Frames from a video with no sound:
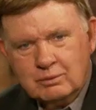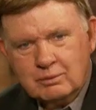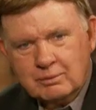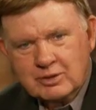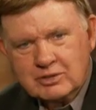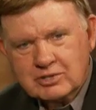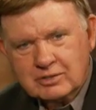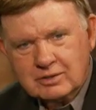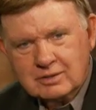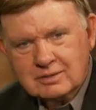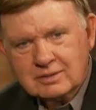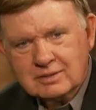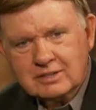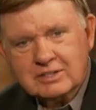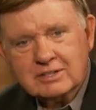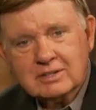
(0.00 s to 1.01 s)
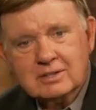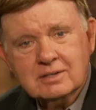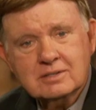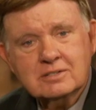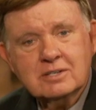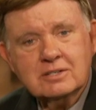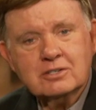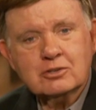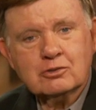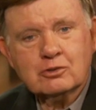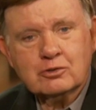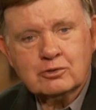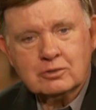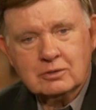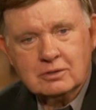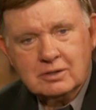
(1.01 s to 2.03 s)
we return, Linda continues a
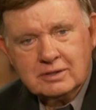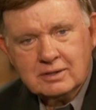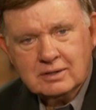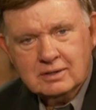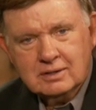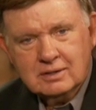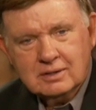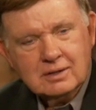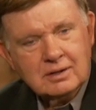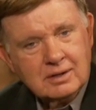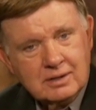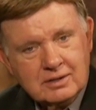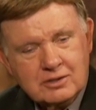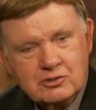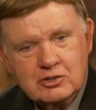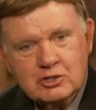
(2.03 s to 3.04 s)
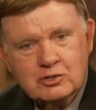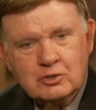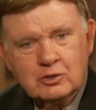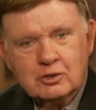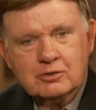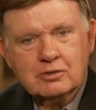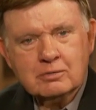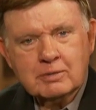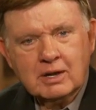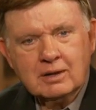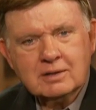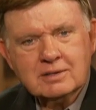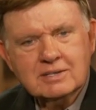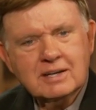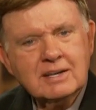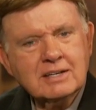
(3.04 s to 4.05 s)
story, and she talks
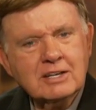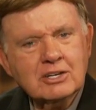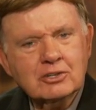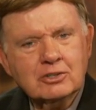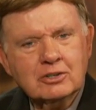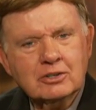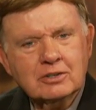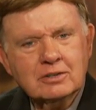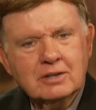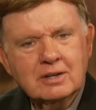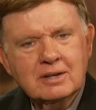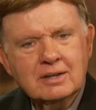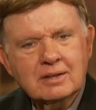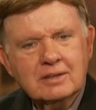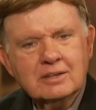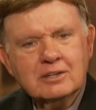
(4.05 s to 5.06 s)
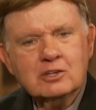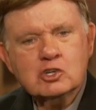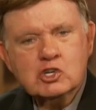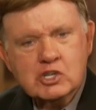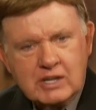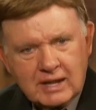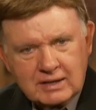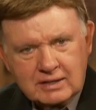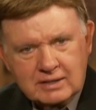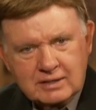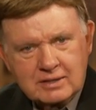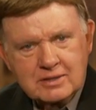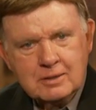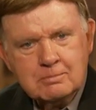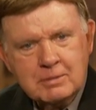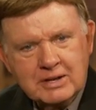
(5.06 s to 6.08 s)
about taking on, then
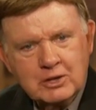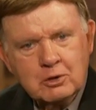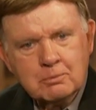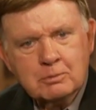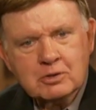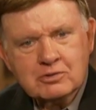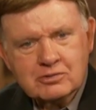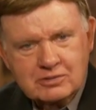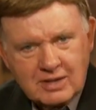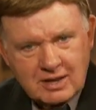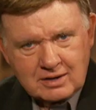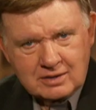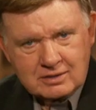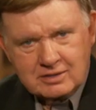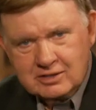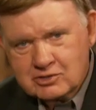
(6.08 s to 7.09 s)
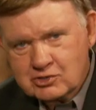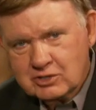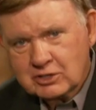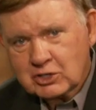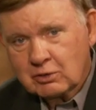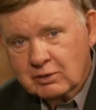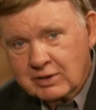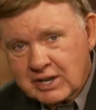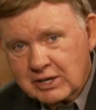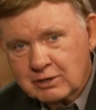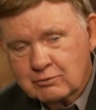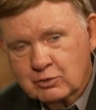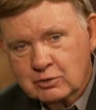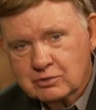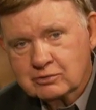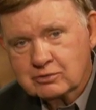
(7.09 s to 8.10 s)
shedding the male persona that she had created
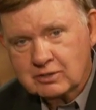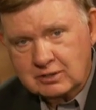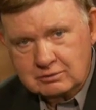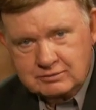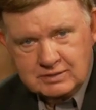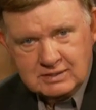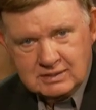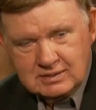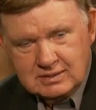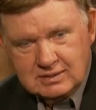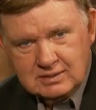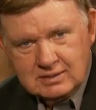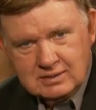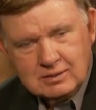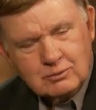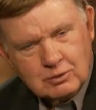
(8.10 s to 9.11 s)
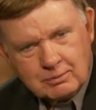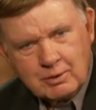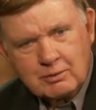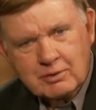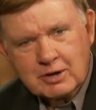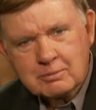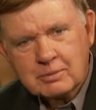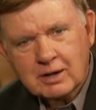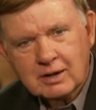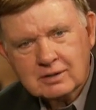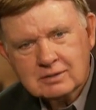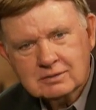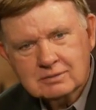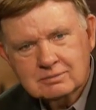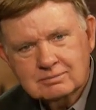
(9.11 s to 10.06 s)
for herself. We'll be right back.